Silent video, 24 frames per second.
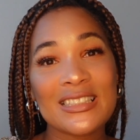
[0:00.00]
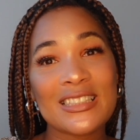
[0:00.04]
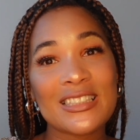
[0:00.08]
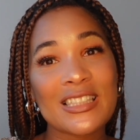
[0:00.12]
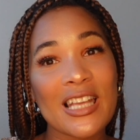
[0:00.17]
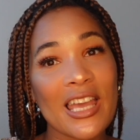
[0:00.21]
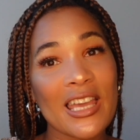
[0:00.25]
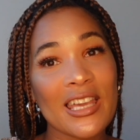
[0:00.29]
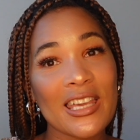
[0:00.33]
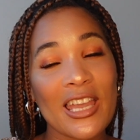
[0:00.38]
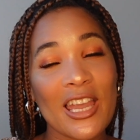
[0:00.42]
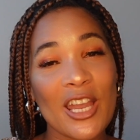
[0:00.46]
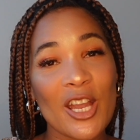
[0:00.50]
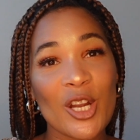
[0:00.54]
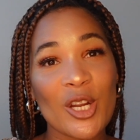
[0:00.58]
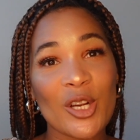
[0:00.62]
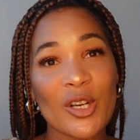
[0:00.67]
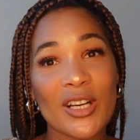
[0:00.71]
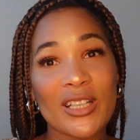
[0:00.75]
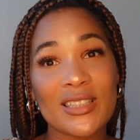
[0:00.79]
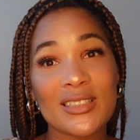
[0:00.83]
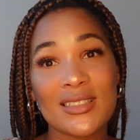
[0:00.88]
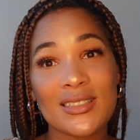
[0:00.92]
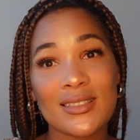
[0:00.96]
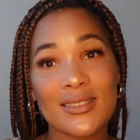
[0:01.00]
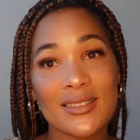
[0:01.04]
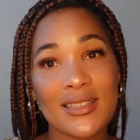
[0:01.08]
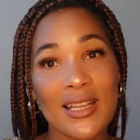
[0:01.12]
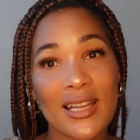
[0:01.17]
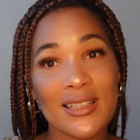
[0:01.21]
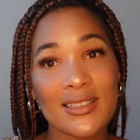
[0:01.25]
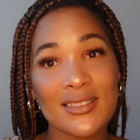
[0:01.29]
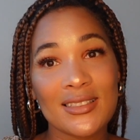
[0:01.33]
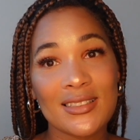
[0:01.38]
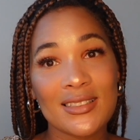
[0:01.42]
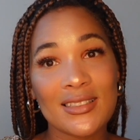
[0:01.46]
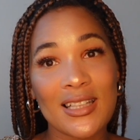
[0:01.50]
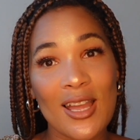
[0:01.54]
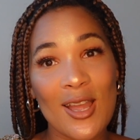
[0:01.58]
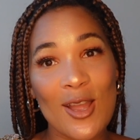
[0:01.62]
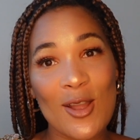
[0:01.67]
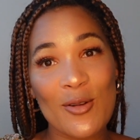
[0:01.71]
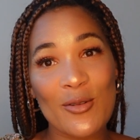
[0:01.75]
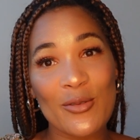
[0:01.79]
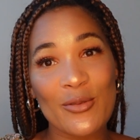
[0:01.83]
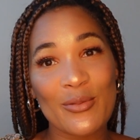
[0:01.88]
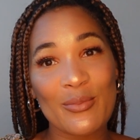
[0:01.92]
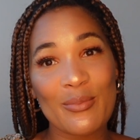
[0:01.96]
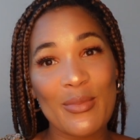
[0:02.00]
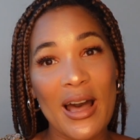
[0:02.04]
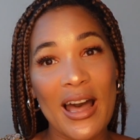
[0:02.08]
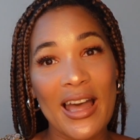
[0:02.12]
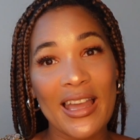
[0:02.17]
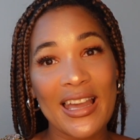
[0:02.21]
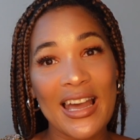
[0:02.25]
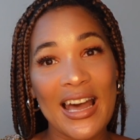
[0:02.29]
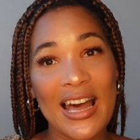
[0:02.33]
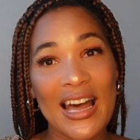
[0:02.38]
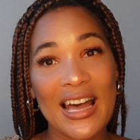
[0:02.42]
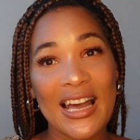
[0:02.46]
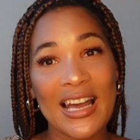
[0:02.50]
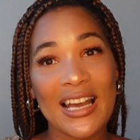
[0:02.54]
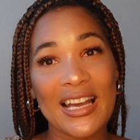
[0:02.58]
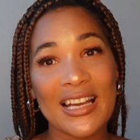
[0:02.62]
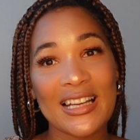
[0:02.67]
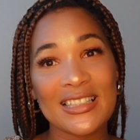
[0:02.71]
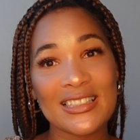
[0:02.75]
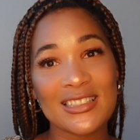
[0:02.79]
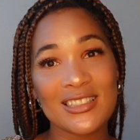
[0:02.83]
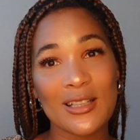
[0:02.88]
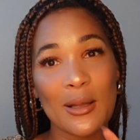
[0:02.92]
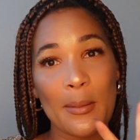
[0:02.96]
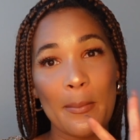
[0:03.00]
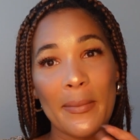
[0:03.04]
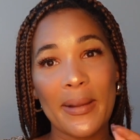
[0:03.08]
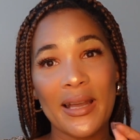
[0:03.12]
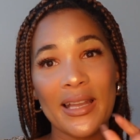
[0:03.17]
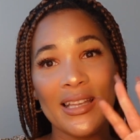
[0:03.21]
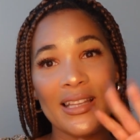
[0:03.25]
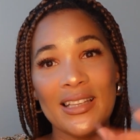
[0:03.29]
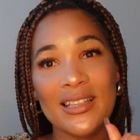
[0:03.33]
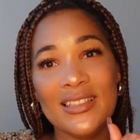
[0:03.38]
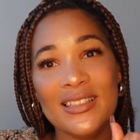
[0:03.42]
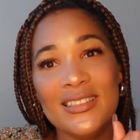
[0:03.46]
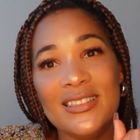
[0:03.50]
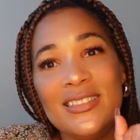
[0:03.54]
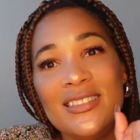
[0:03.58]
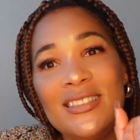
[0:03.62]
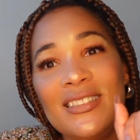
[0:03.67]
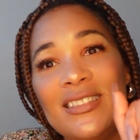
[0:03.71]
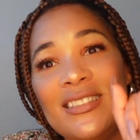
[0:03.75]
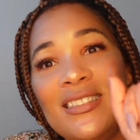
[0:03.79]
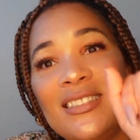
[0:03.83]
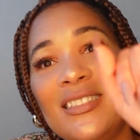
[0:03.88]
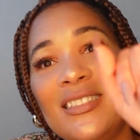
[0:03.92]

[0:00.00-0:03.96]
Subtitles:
Take care and stay safe. Bye guys. Bye.